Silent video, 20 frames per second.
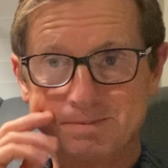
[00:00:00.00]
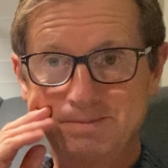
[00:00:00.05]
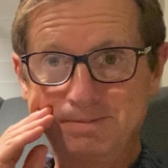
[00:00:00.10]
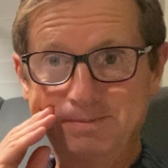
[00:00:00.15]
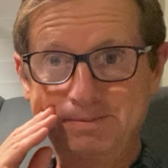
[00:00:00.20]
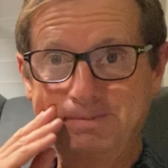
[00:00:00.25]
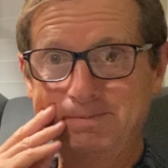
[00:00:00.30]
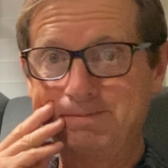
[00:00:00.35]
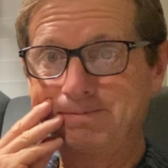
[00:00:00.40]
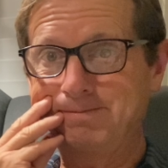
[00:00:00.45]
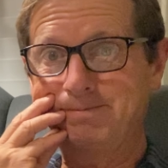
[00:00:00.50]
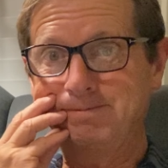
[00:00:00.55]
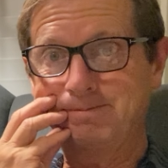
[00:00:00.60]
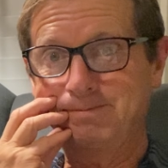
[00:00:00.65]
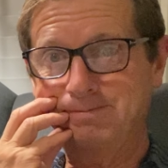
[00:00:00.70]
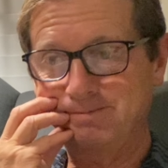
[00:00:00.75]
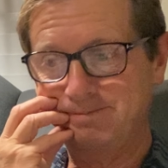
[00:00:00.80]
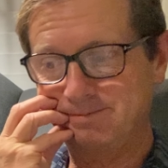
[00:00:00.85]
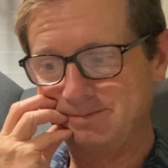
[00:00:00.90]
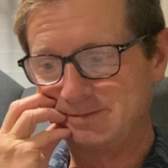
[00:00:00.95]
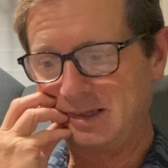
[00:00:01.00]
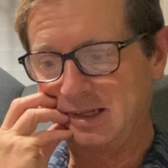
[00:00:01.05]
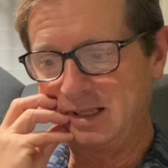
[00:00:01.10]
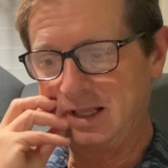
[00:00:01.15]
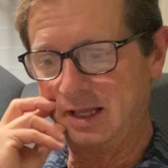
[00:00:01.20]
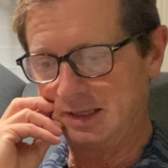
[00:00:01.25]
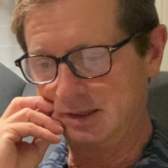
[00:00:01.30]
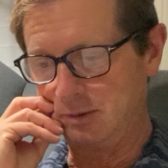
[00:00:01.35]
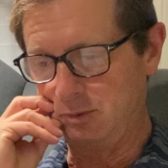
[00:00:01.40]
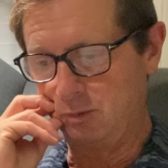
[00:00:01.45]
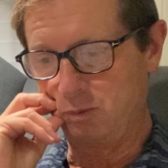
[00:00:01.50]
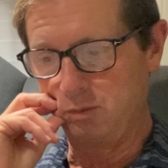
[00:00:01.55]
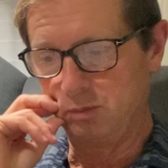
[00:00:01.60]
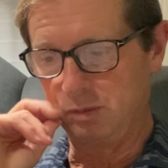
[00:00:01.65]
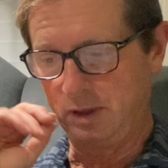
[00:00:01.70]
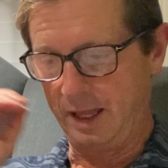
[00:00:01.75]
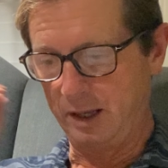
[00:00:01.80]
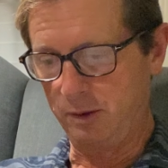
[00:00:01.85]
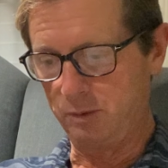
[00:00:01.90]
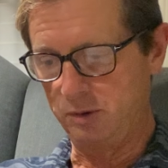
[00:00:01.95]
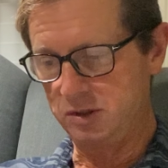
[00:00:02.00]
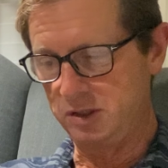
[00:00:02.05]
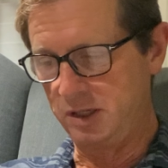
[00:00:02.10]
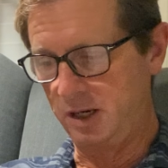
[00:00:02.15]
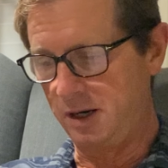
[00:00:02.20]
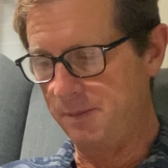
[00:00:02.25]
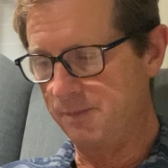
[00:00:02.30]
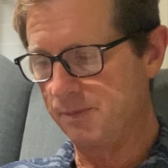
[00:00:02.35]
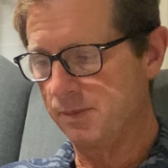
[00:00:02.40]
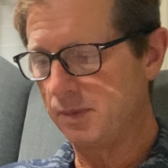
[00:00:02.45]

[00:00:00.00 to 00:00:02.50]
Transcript: Mm. I like the language there.